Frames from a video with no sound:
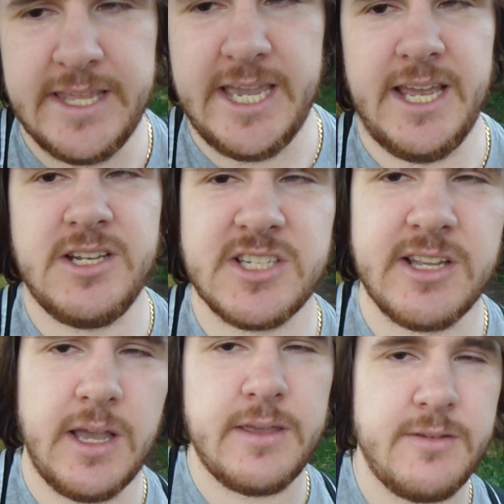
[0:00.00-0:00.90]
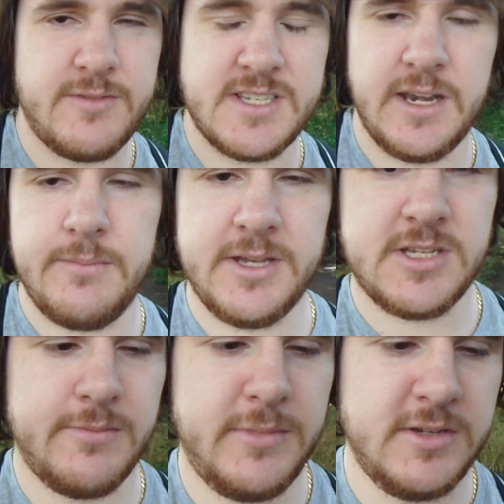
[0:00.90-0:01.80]
then just like if you've seen any
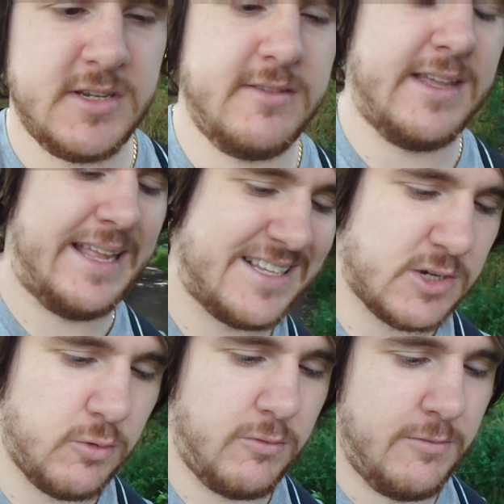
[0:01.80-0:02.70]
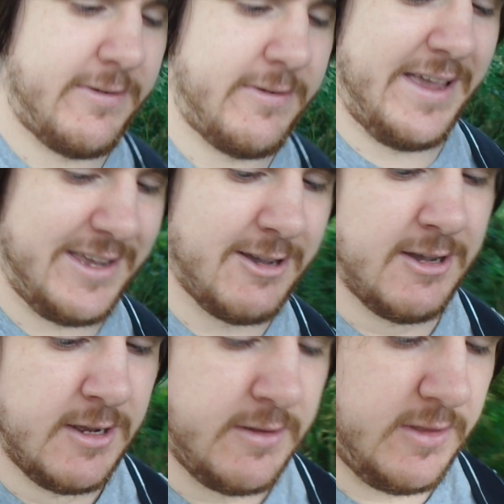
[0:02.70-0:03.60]
pictures of Mewtwo, then that's all fake.
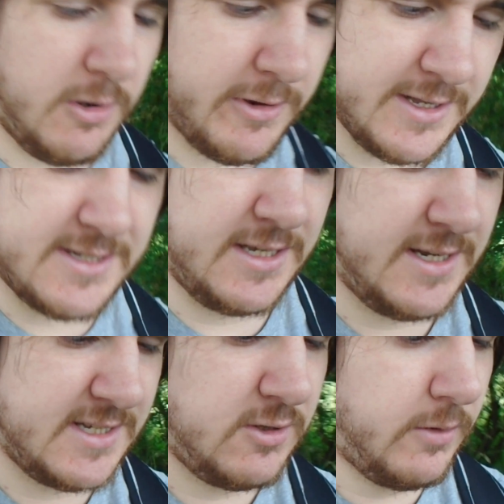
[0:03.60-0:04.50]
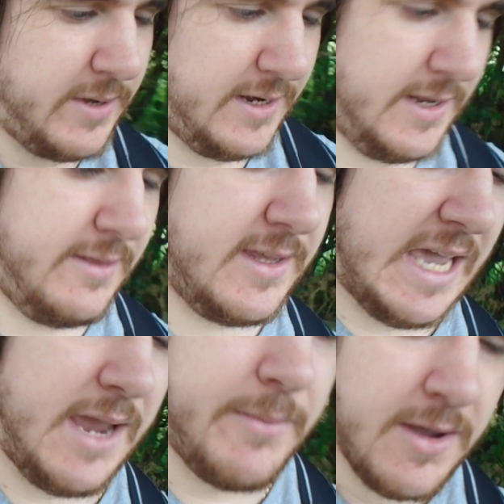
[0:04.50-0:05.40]
No one has seen it, it's not been in the
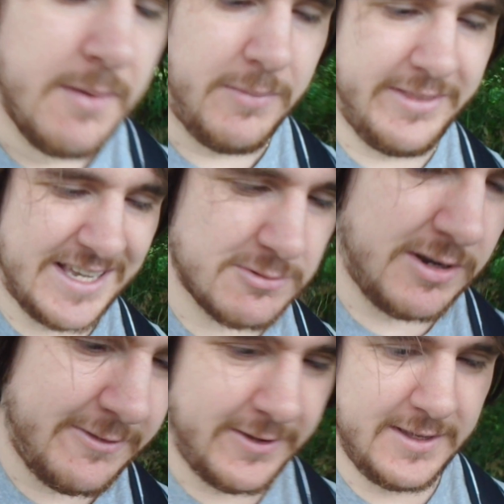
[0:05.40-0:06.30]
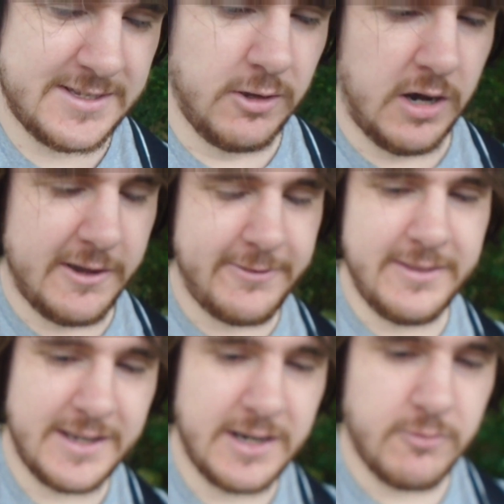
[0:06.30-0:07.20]
game. But that's why I think it's not. I
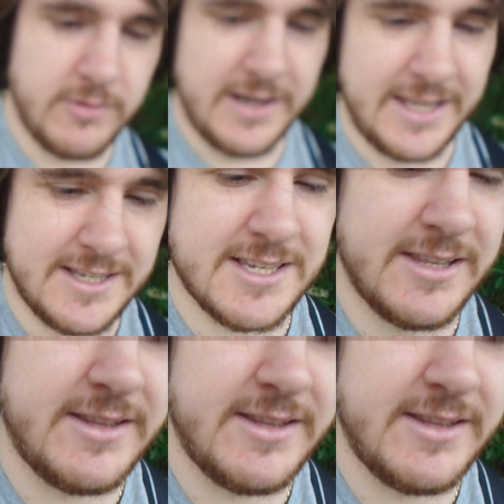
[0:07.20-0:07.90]
think they're going to release,